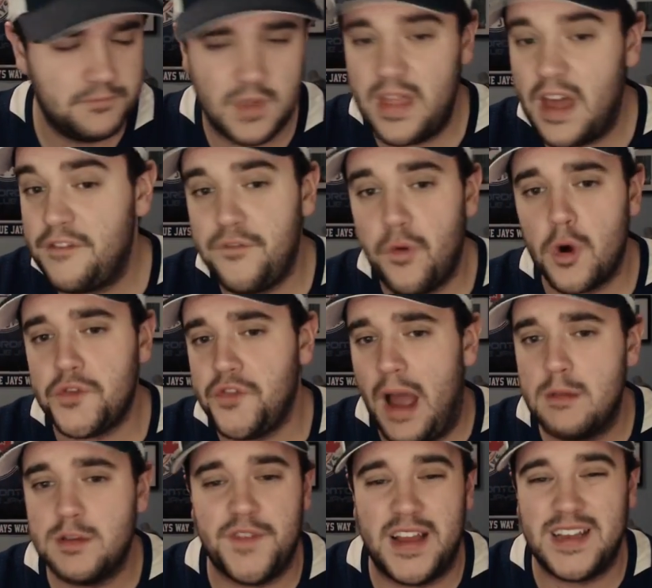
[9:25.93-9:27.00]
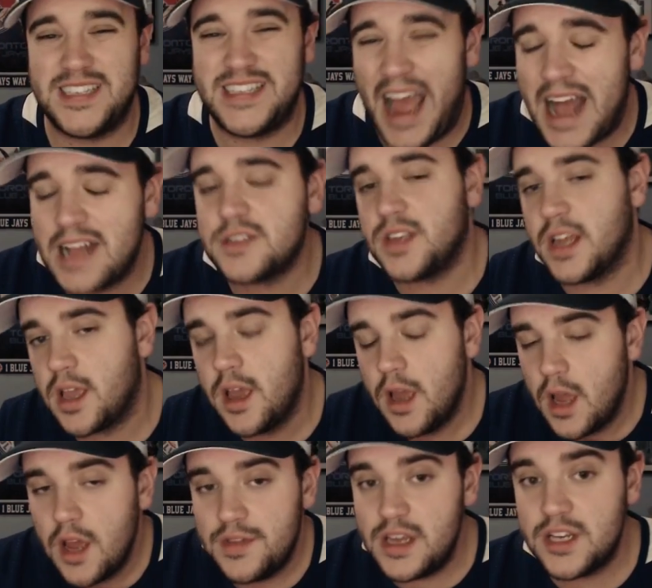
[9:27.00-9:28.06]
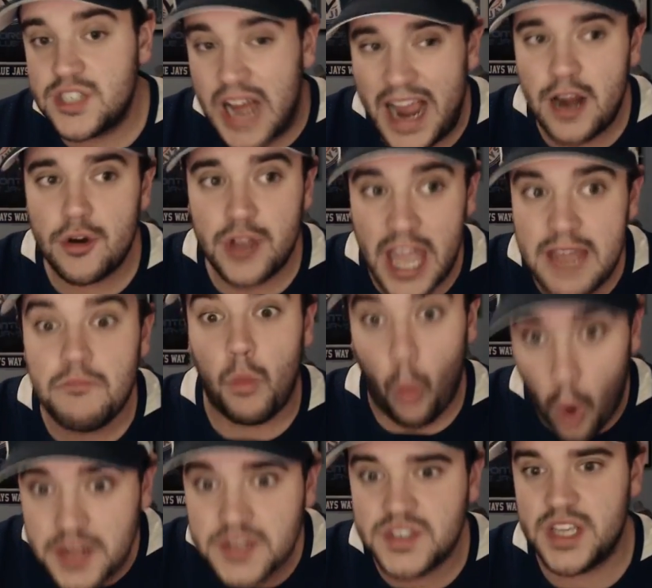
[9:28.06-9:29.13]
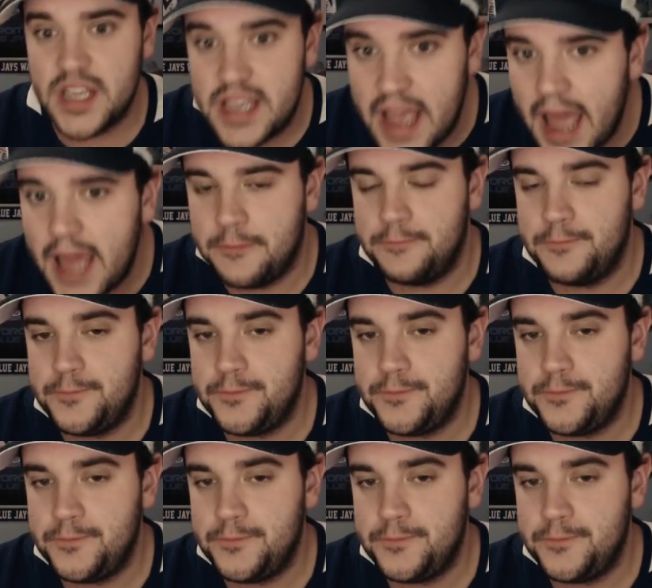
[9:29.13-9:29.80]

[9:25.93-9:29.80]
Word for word: And that fourth line was fantastic the entire game once again.